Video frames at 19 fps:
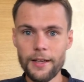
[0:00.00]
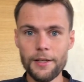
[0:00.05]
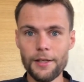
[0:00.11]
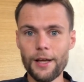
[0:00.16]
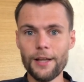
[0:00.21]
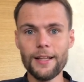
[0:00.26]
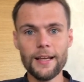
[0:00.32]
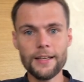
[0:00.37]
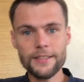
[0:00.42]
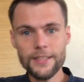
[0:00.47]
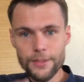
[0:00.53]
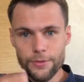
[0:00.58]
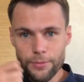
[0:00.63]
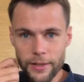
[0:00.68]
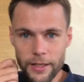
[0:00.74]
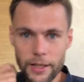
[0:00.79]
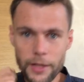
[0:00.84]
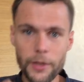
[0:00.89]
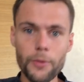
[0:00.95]
and like this
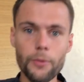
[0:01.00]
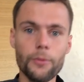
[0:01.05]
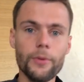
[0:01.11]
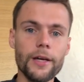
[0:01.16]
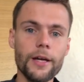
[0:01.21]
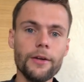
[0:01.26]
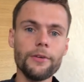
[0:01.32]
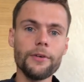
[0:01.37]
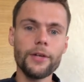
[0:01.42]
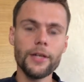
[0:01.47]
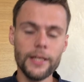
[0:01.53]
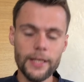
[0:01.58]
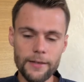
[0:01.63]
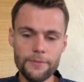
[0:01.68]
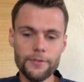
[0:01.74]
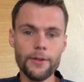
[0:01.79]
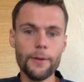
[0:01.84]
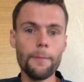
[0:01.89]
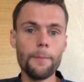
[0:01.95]
we're gonna
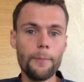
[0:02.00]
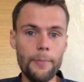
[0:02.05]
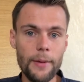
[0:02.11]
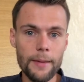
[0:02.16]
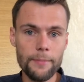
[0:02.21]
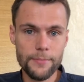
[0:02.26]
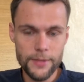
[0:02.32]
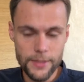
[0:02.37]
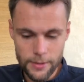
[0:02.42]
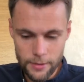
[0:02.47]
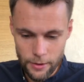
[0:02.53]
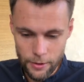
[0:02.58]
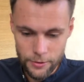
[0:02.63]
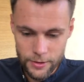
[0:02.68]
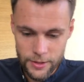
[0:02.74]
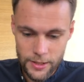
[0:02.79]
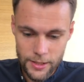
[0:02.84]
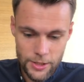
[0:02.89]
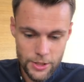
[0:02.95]
give some peps on
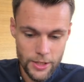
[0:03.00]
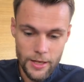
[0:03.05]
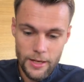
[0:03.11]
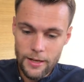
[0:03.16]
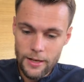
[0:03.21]
the dish,